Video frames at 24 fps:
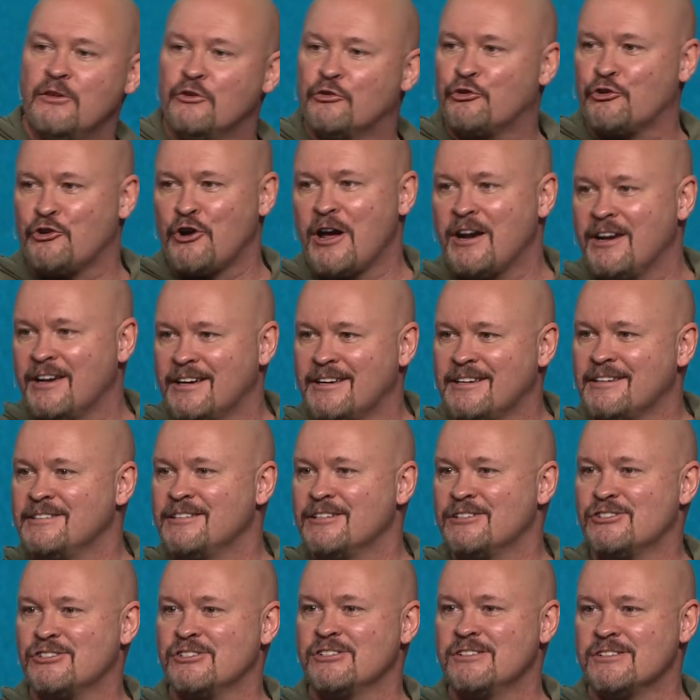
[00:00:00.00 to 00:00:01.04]
these chronic
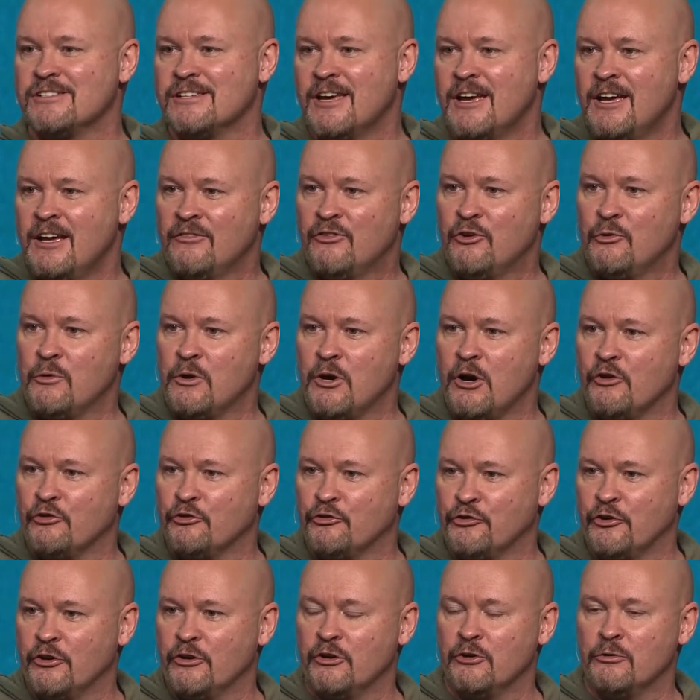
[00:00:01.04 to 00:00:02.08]
conditions that we all
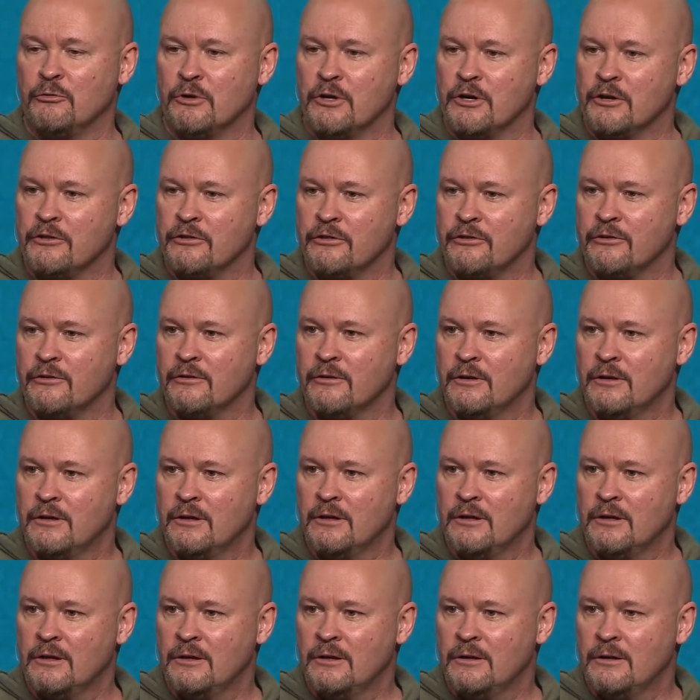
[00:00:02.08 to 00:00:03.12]
struggle with.
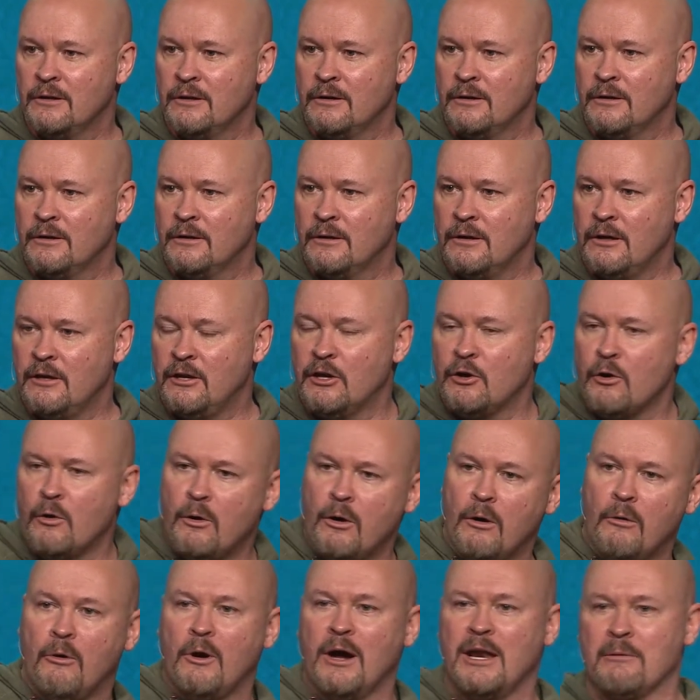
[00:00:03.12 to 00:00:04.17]
And you go,
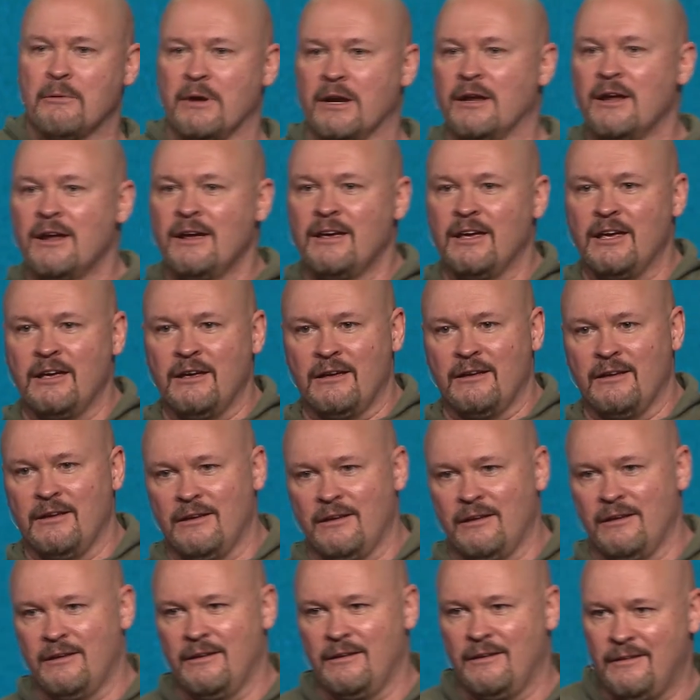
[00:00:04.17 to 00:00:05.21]
well, wait a minute,
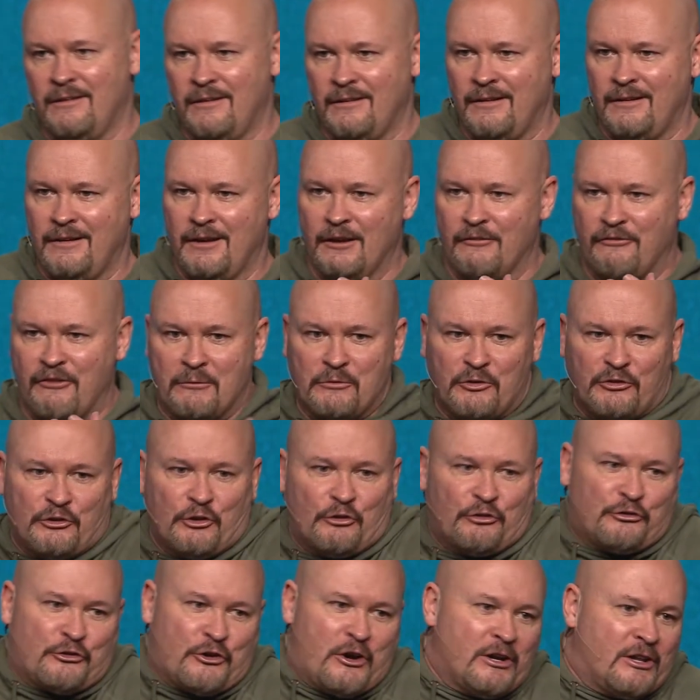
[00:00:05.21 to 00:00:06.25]
if I'm still
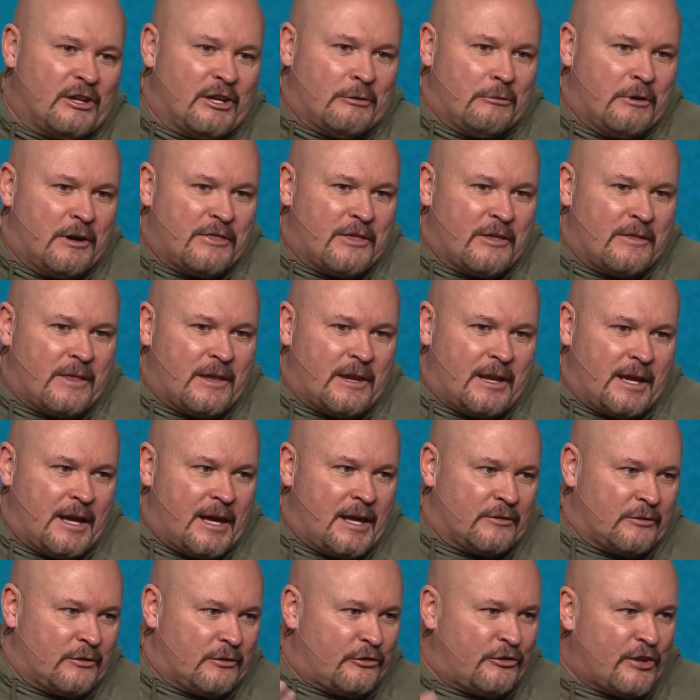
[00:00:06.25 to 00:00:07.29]
struggling with it, then he
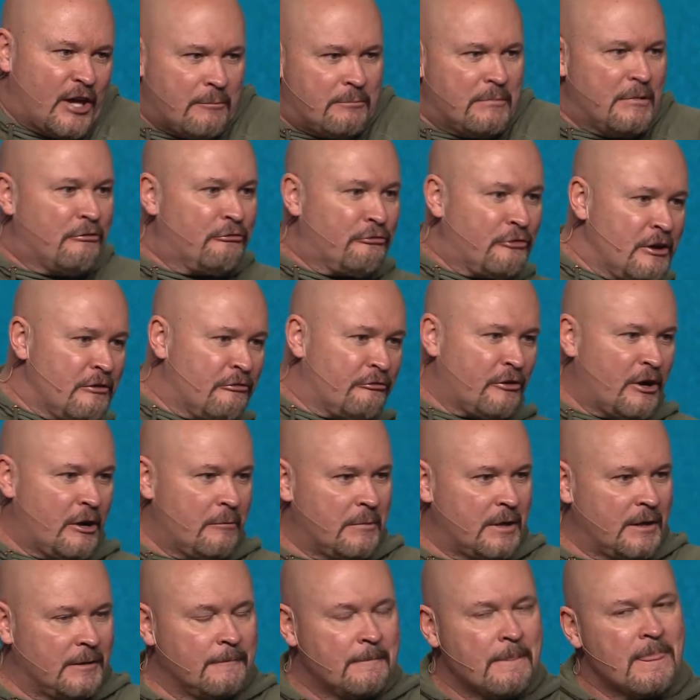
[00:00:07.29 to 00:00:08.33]
hasn't set me free
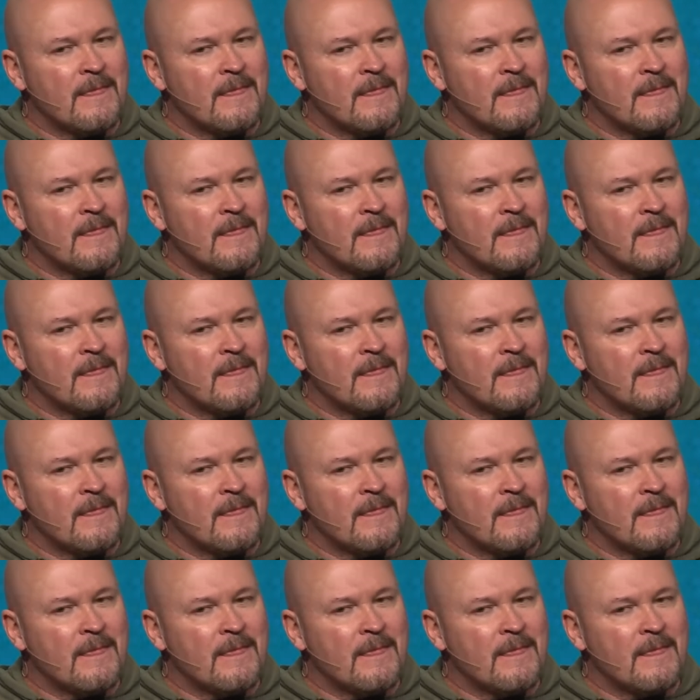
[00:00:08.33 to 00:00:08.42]
from it.